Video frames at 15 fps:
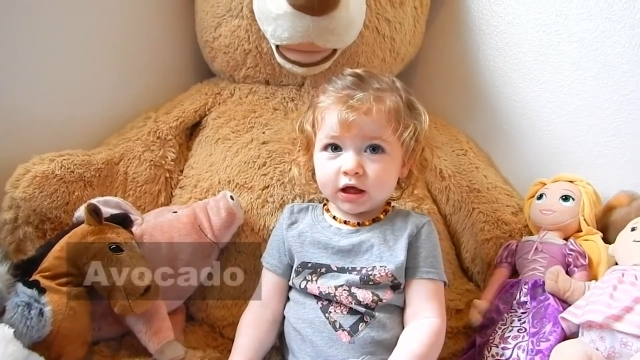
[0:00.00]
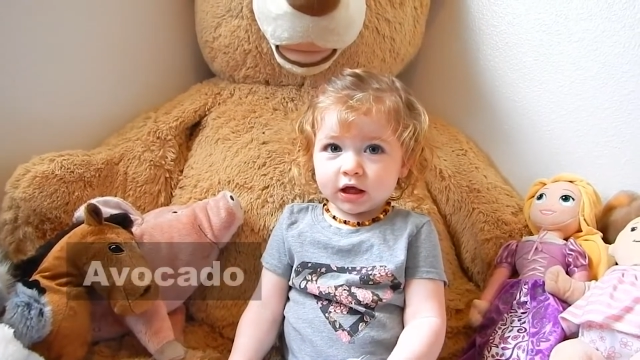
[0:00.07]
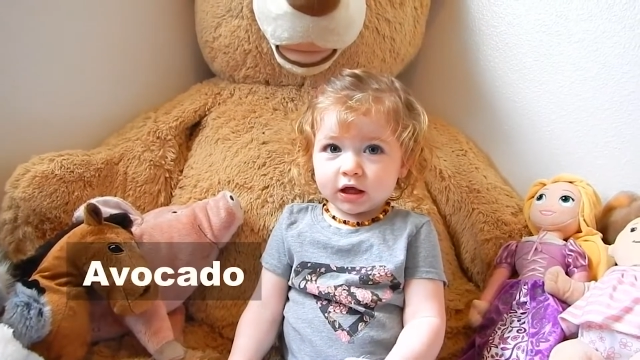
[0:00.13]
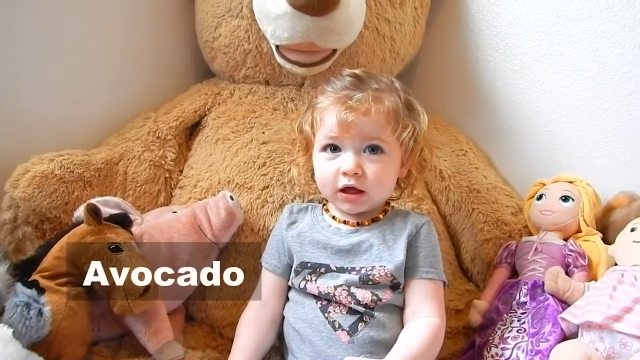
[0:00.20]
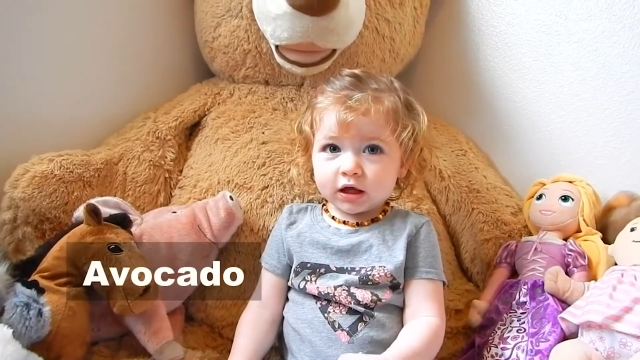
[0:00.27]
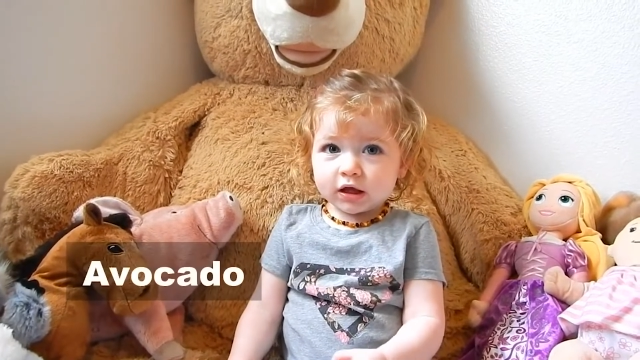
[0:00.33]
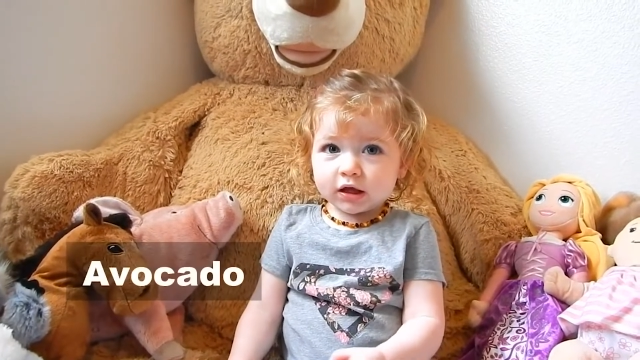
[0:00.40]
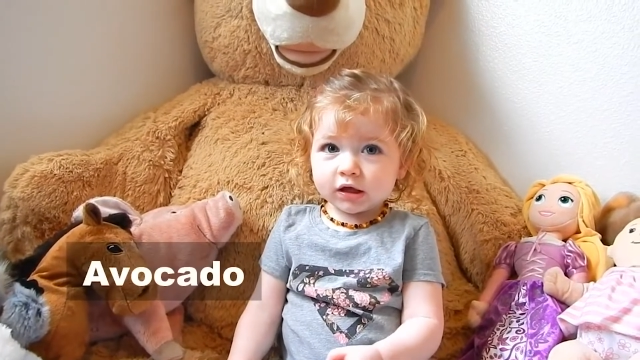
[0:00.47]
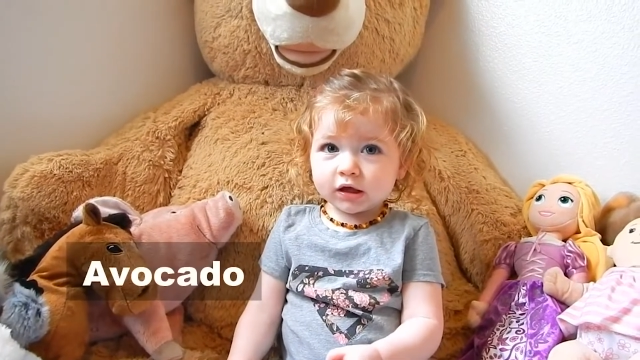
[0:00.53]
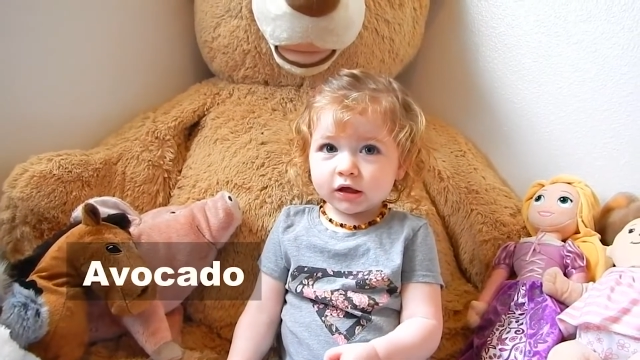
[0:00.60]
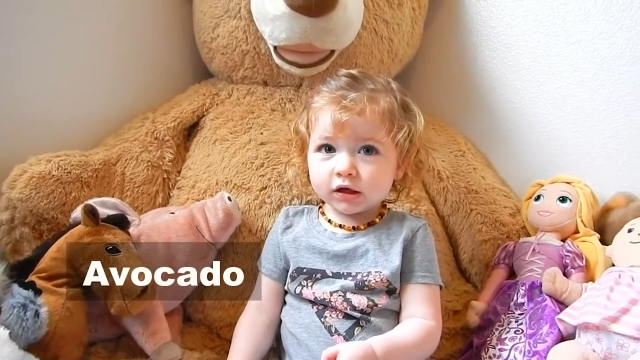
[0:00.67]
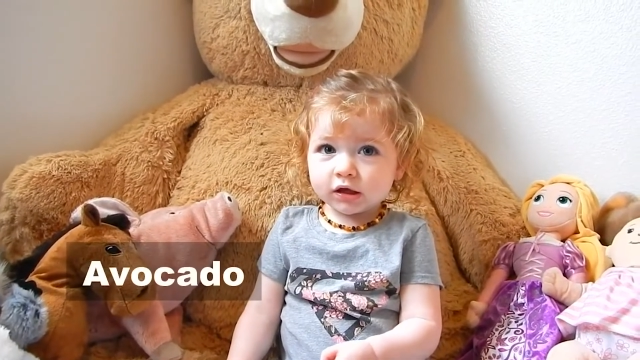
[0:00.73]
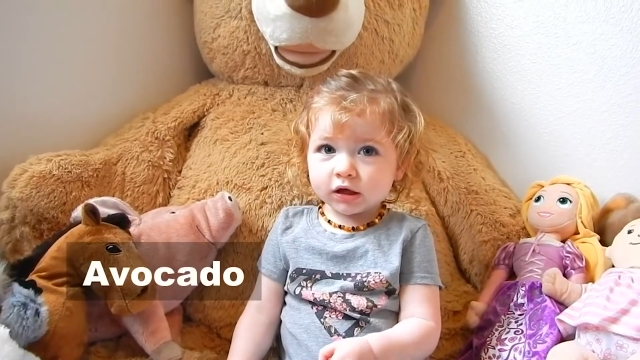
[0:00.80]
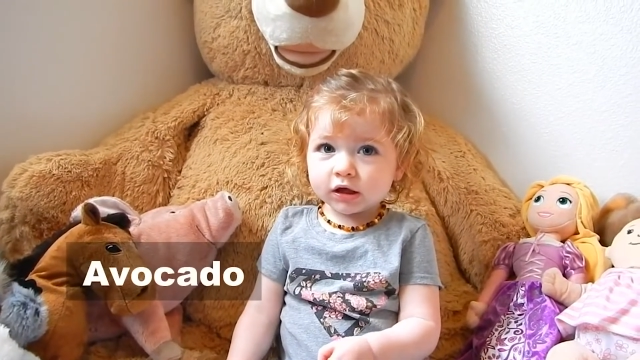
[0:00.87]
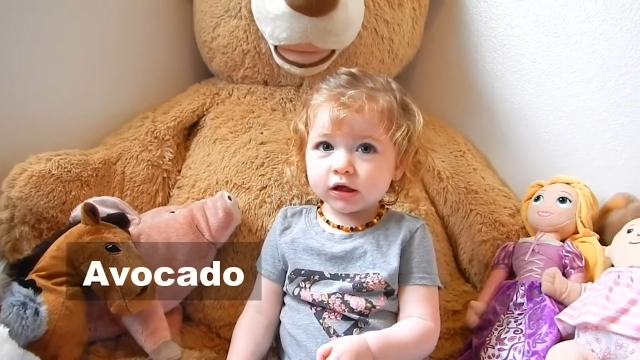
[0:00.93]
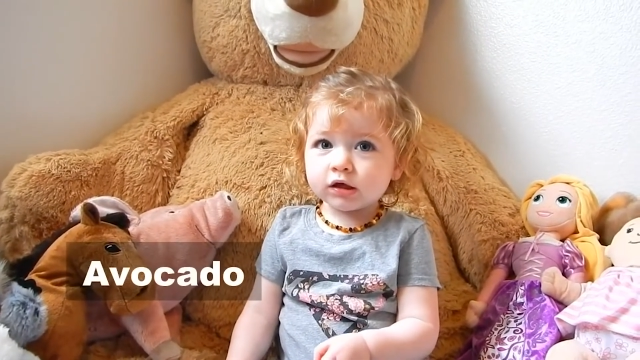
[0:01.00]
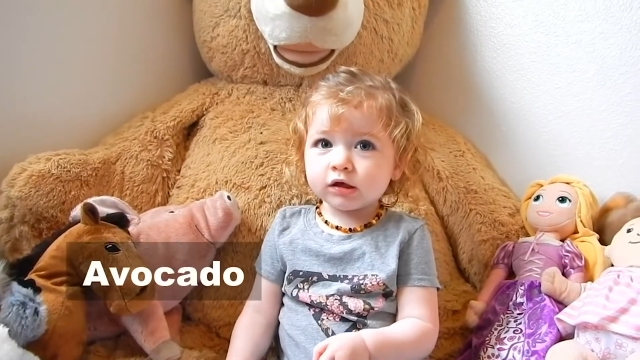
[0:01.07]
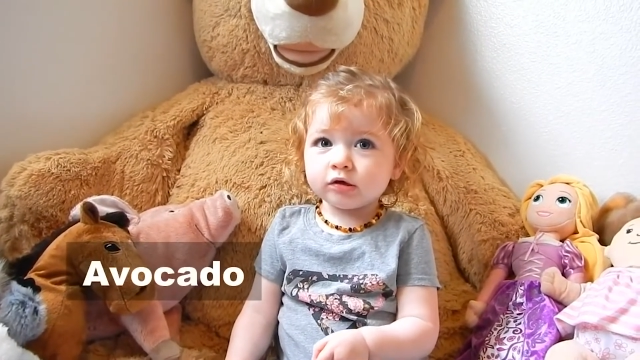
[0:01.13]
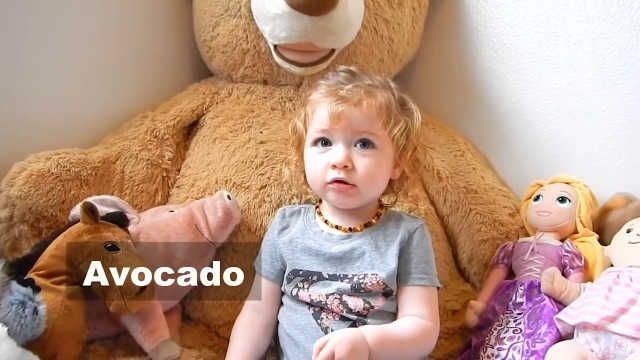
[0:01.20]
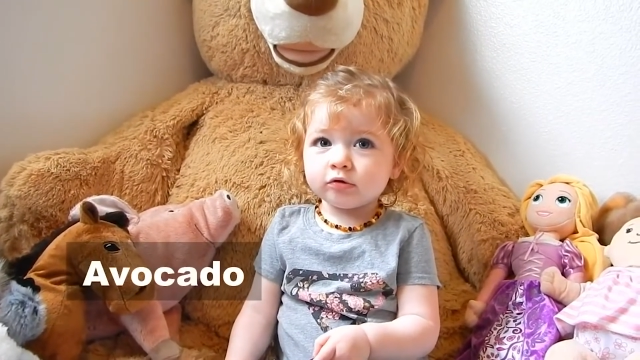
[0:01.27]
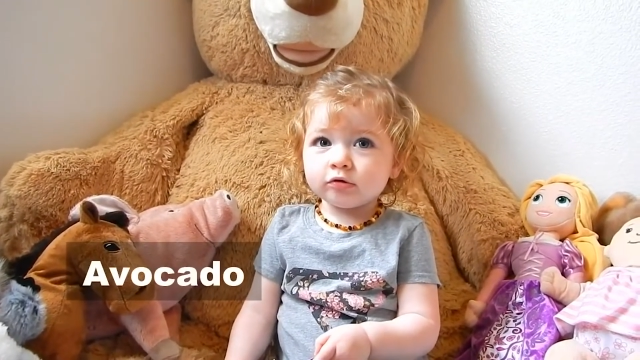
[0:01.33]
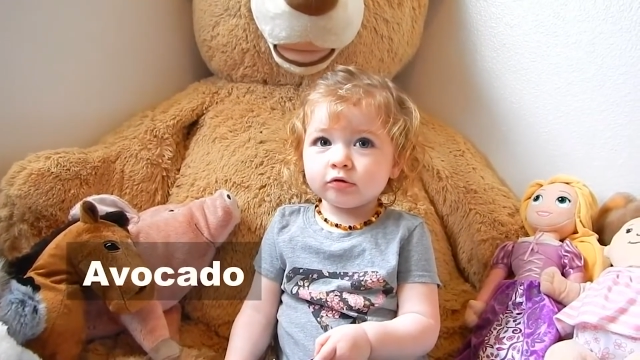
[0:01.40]
and imagine things
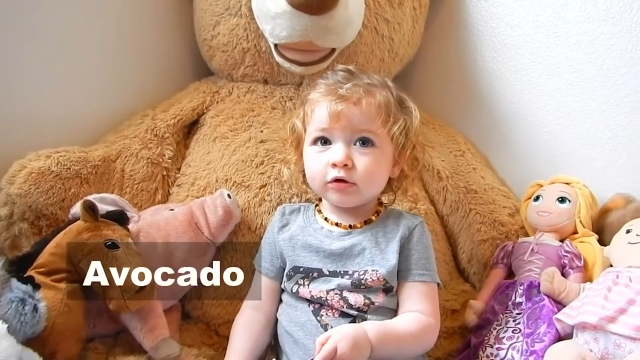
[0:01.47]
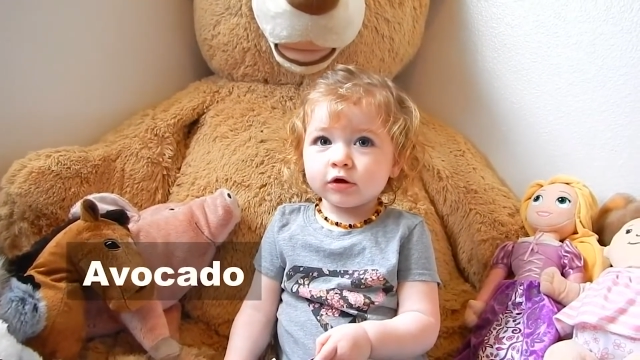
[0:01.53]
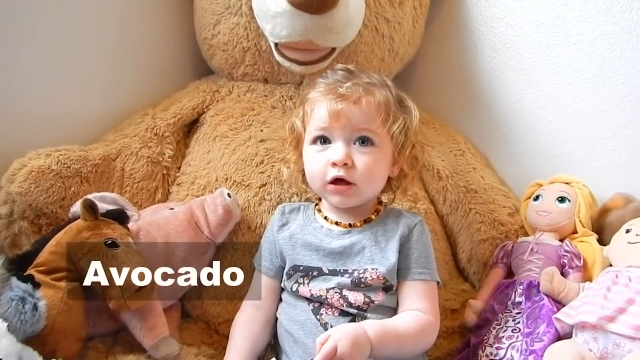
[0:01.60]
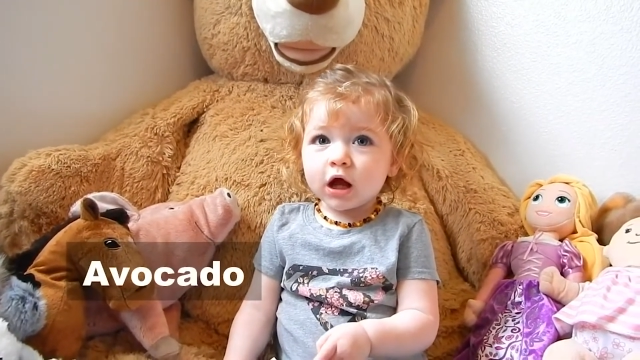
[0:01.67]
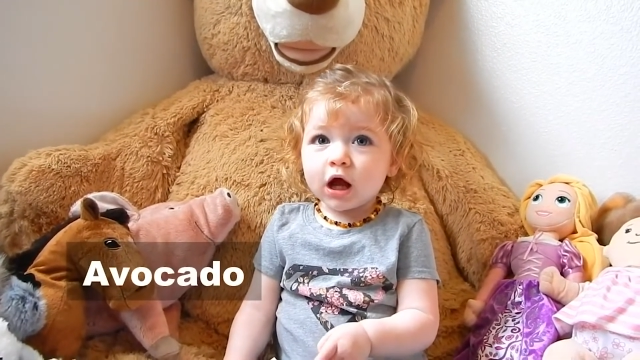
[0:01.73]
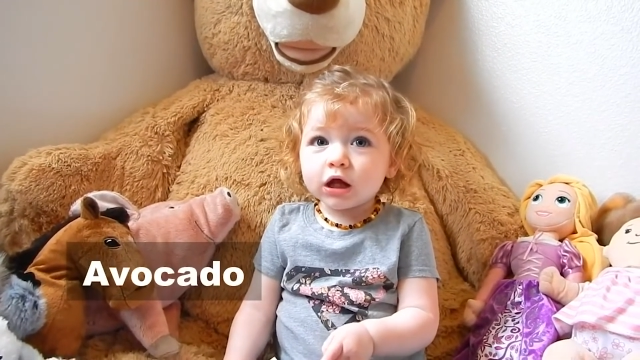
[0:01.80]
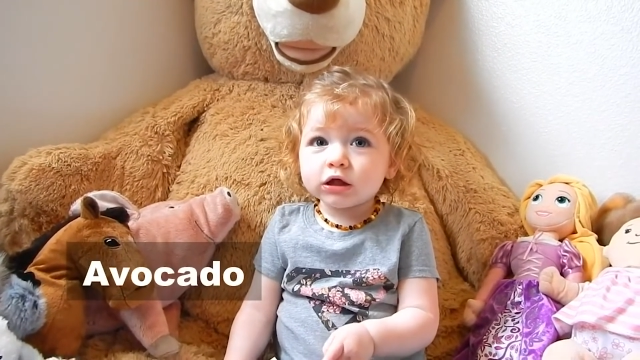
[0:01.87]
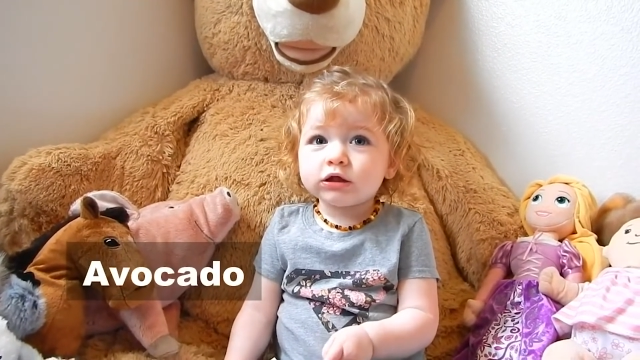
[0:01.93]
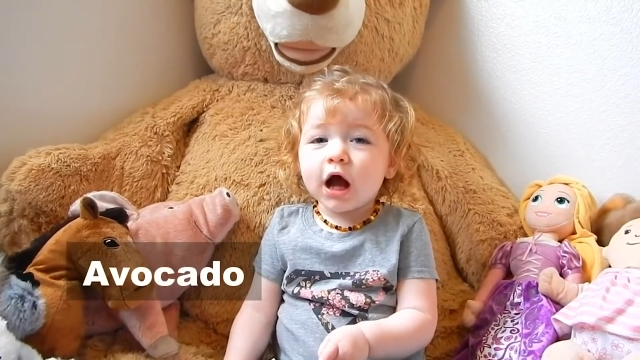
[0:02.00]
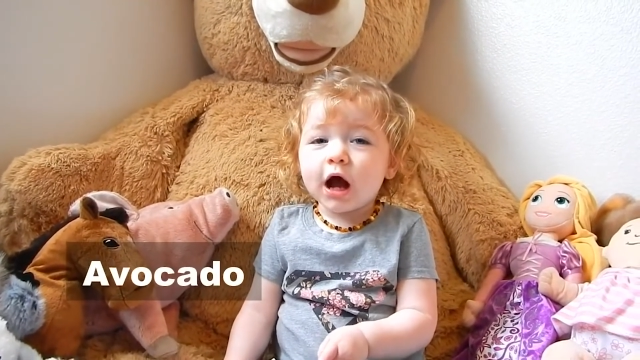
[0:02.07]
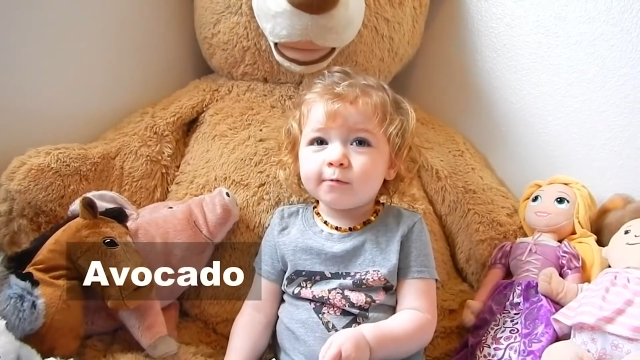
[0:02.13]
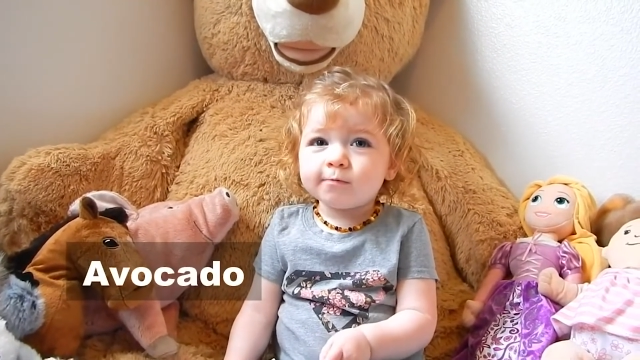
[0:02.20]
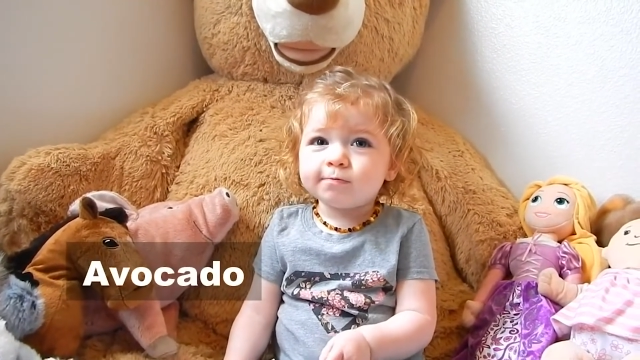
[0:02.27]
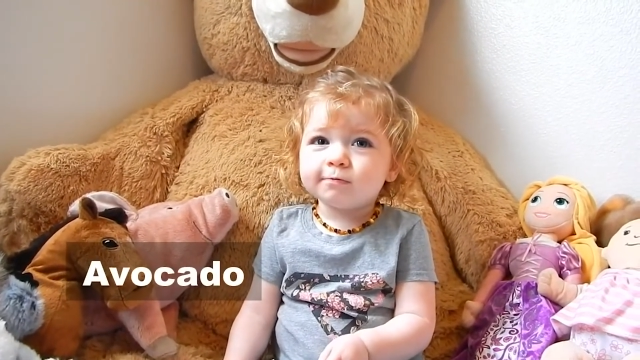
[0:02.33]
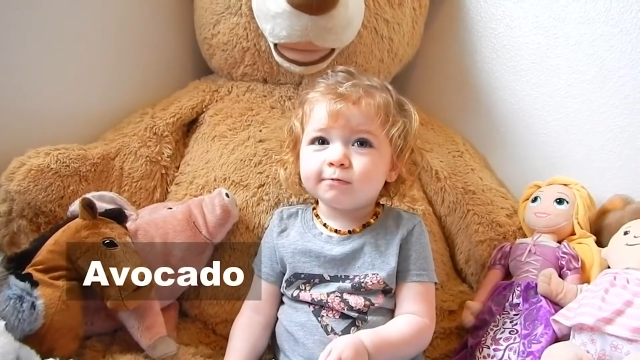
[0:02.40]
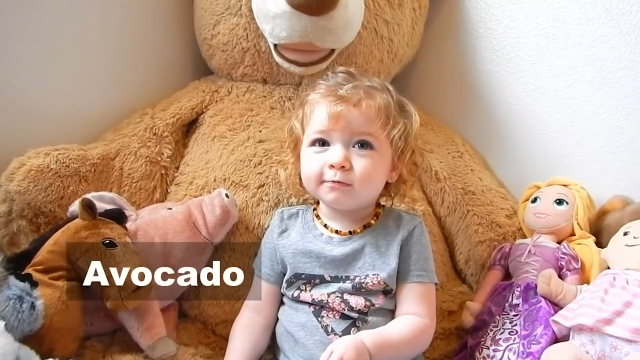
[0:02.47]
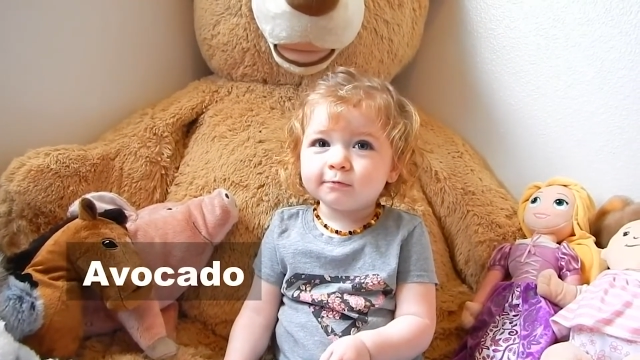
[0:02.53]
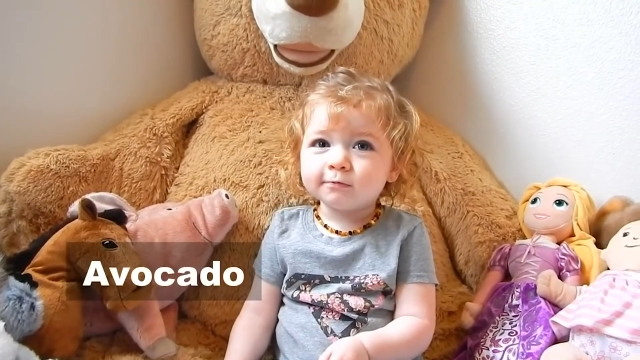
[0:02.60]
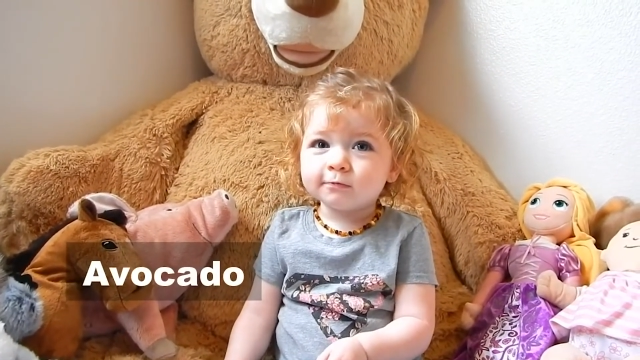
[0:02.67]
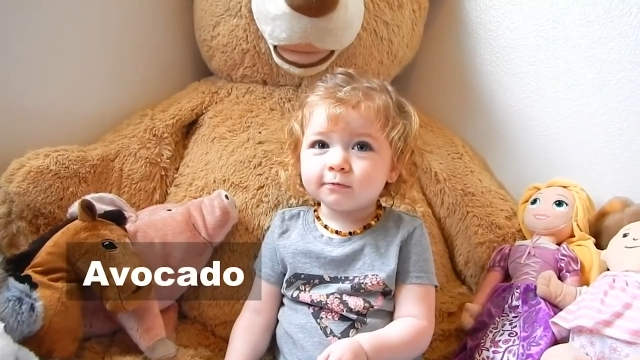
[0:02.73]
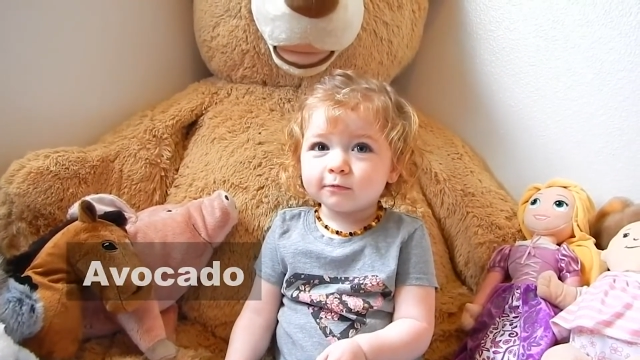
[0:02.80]
he wouldn't see in real life,